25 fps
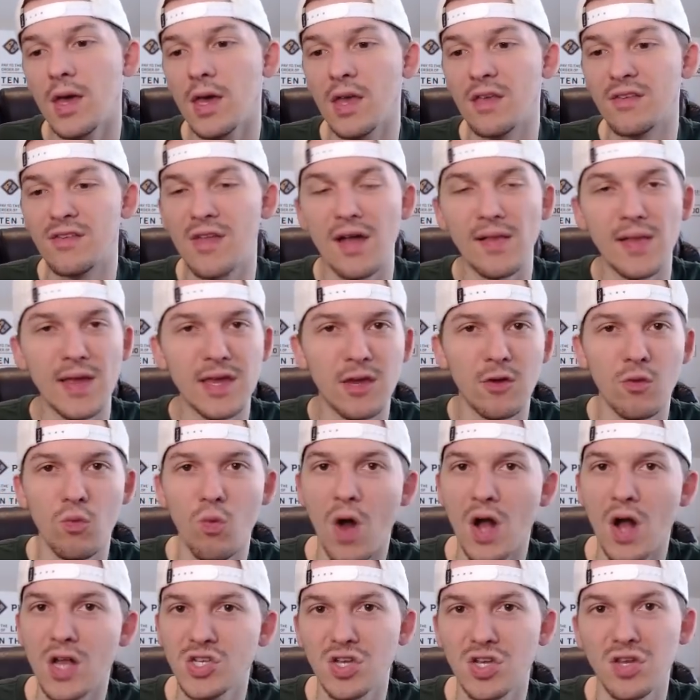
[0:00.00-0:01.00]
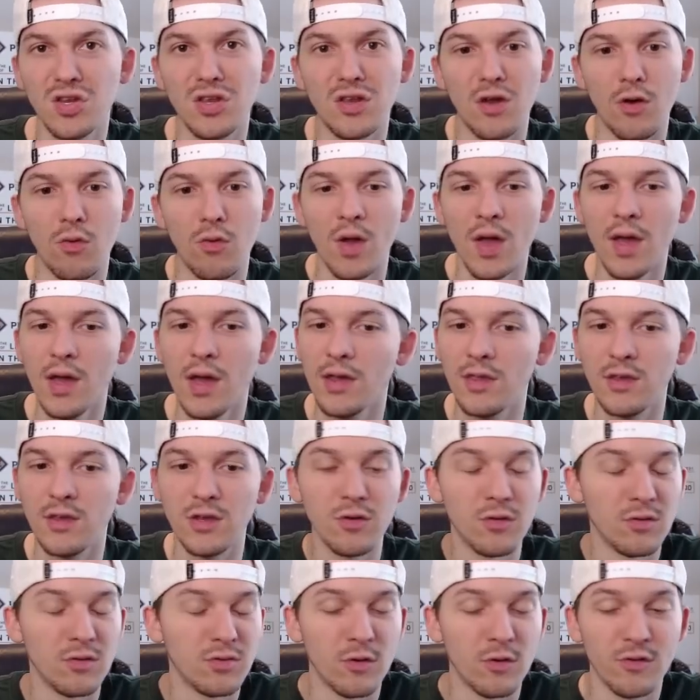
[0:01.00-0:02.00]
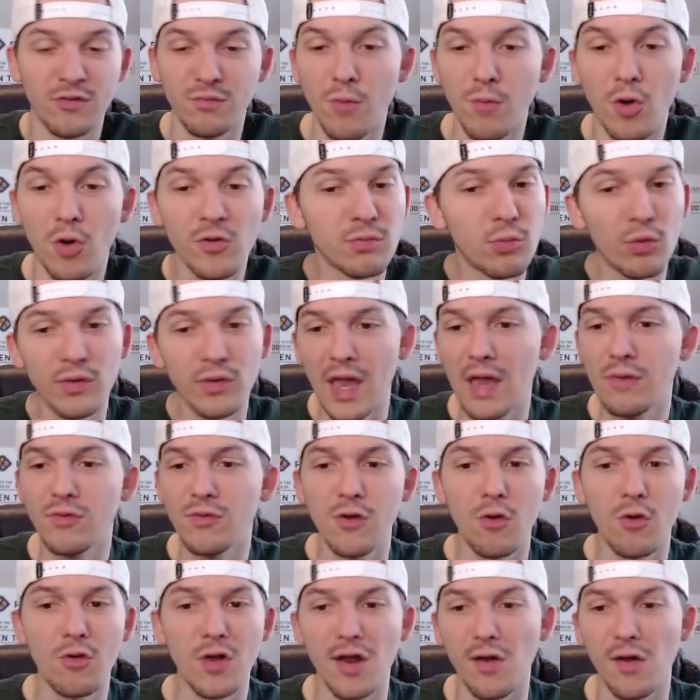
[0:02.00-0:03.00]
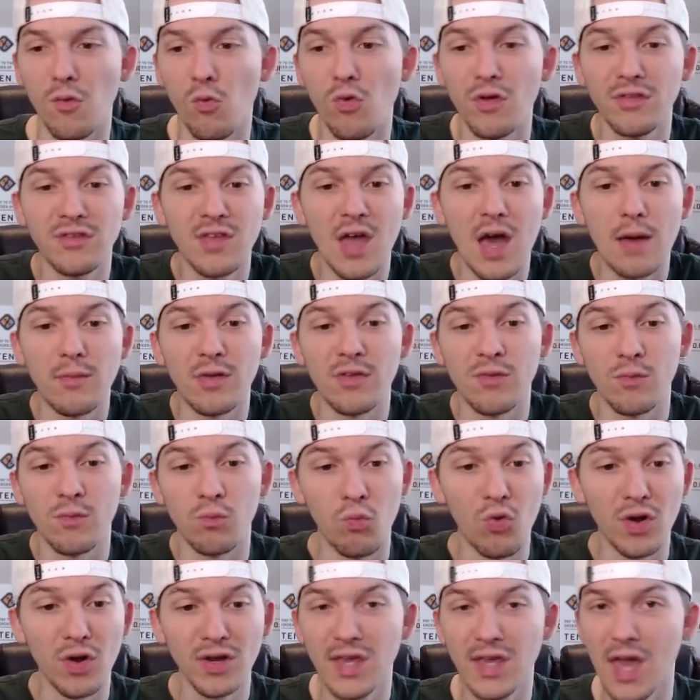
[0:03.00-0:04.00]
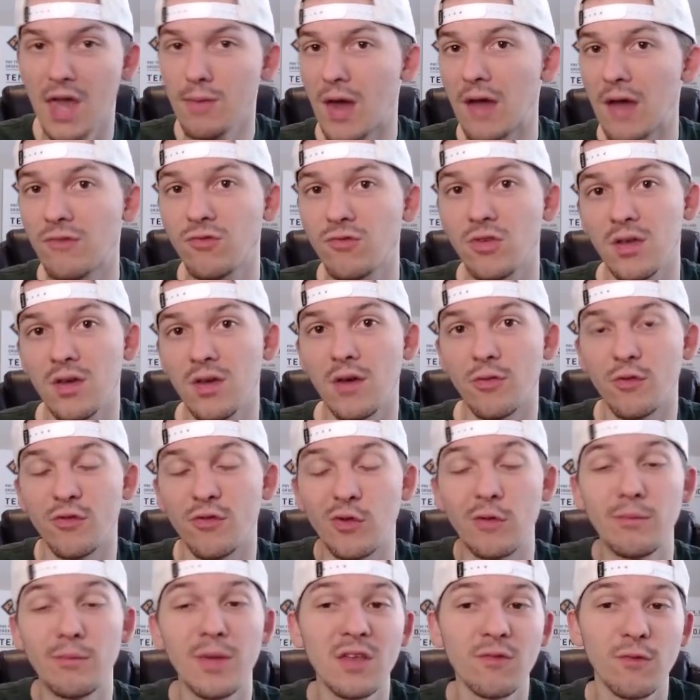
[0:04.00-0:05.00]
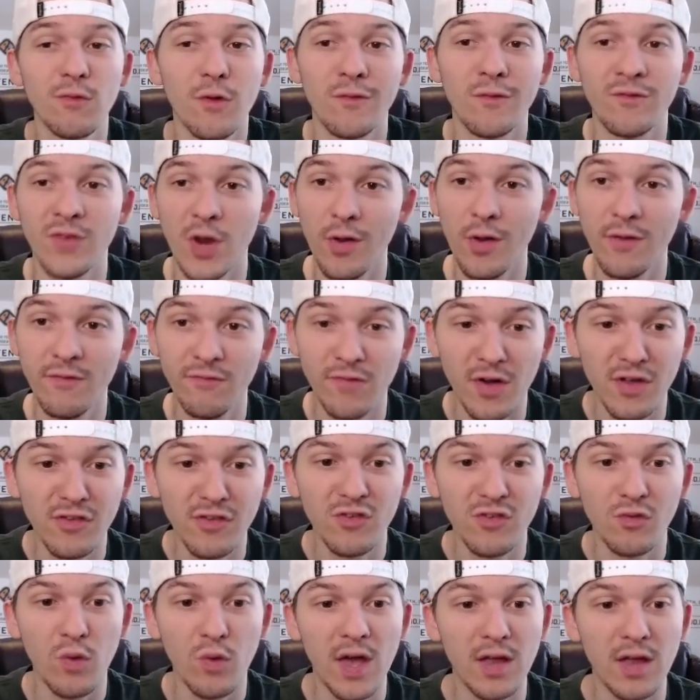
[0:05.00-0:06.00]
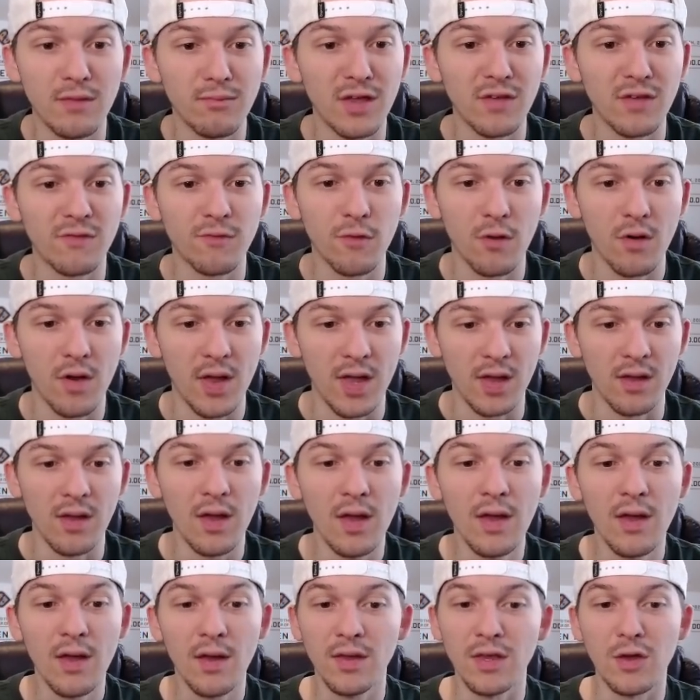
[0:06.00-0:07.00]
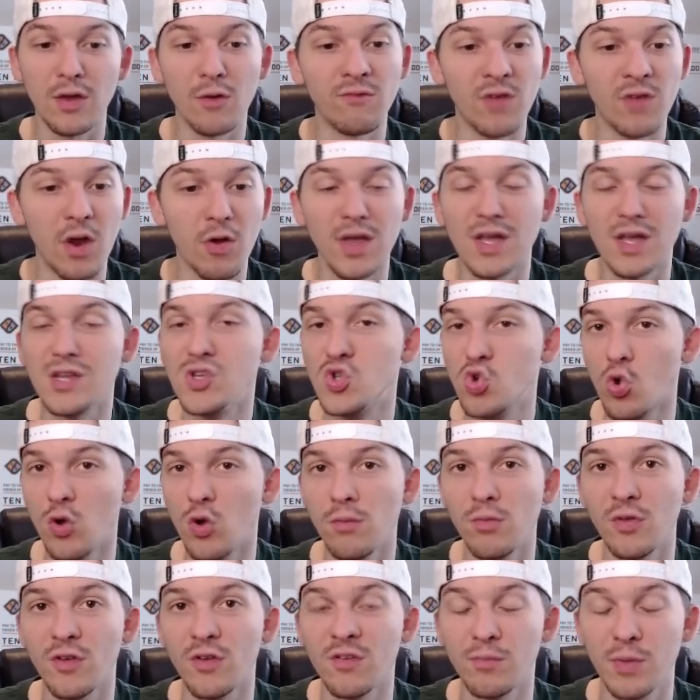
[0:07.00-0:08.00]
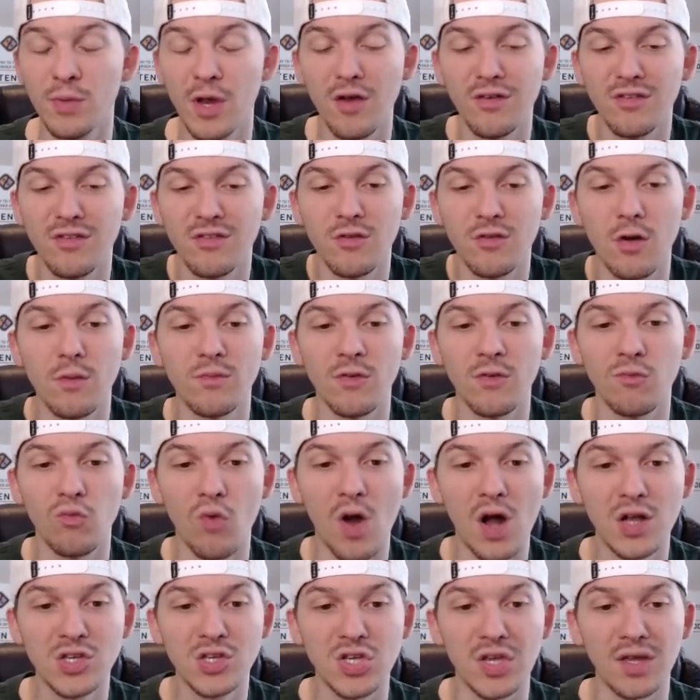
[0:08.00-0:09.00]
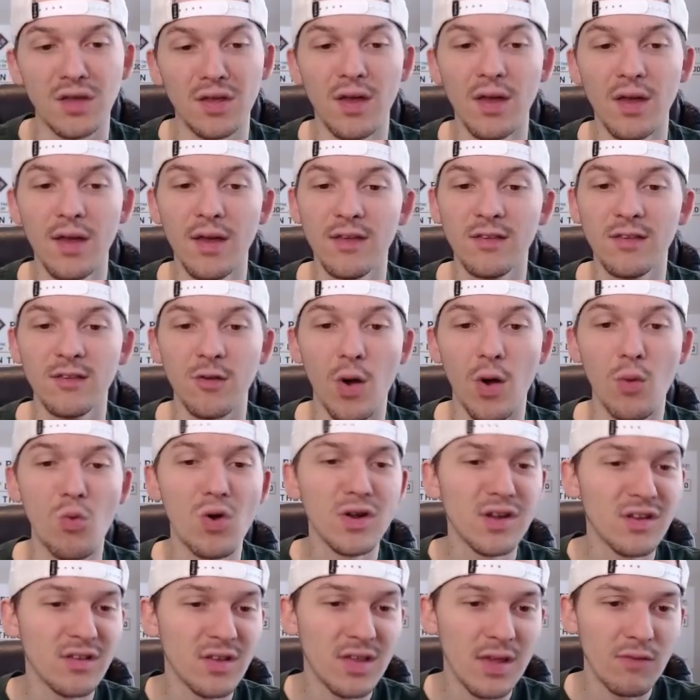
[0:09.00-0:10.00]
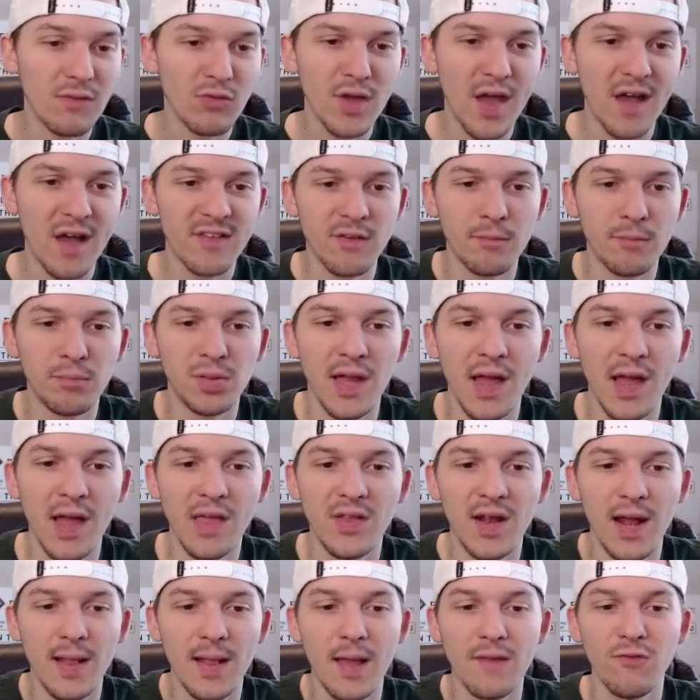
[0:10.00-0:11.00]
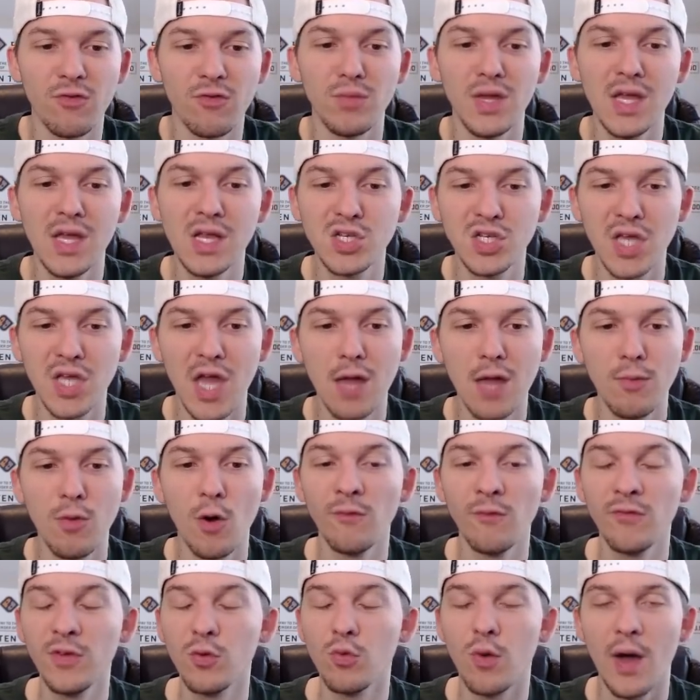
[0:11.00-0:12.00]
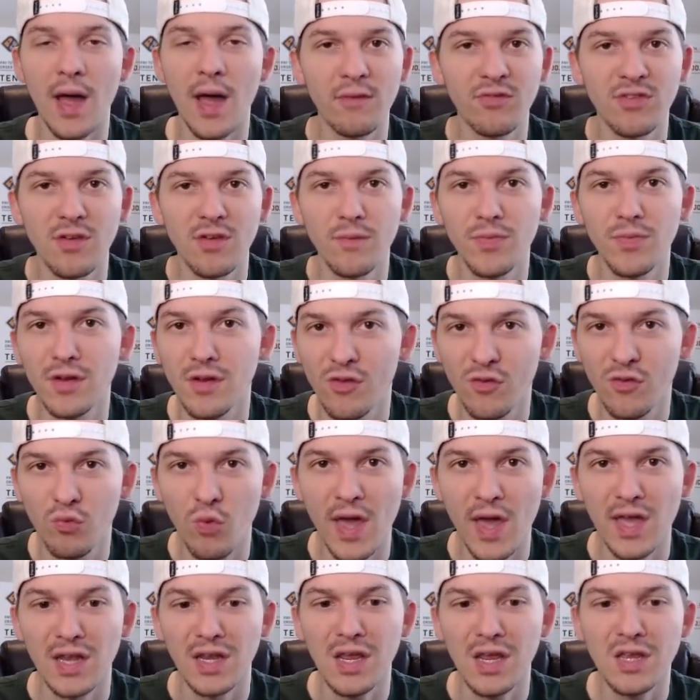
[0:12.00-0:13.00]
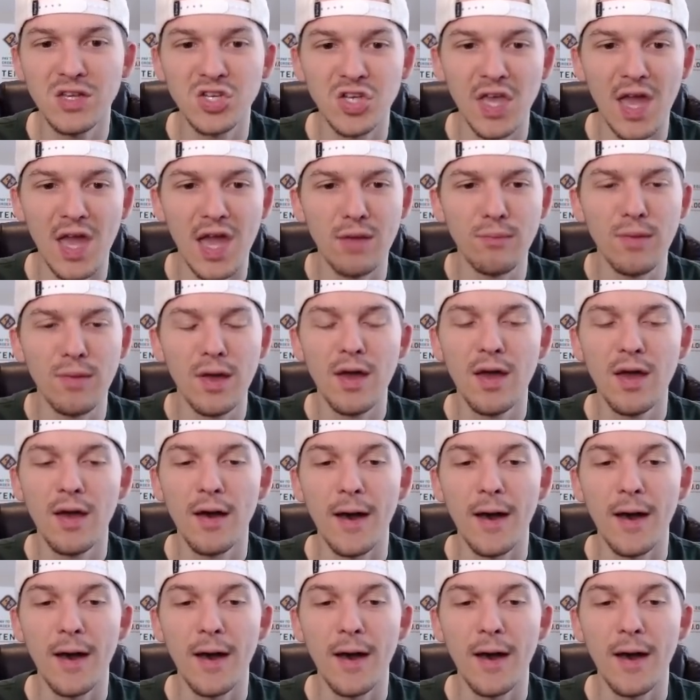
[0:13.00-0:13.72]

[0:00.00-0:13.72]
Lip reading: It's not like you're watching, you know, there's multiple games going on at one time. It's one game after the other. So it makes for a very fun sweat, makes for a, you know, very enjoyable experience in terms of watching. So I wanted to give you guys a play that I like from each game. Hopefully we'll have something to sweat in each game.